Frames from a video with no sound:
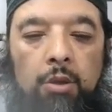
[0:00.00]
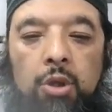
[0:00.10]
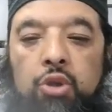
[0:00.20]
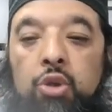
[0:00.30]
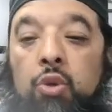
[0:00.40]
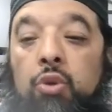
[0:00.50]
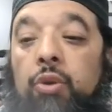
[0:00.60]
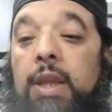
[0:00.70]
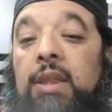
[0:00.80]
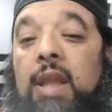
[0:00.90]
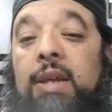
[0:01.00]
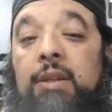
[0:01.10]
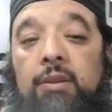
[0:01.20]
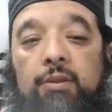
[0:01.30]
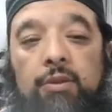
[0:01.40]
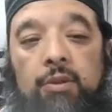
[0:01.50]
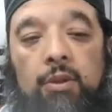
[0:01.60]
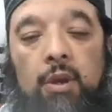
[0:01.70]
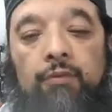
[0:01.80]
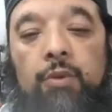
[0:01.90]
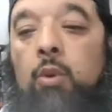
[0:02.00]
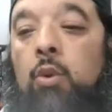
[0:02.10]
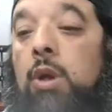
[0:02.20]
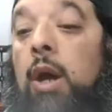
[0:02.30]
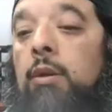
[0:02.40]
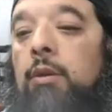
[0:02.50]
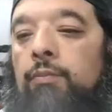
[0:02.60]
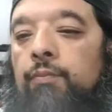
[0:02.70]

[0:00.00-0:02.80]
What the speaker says: the two great lights of the Quran.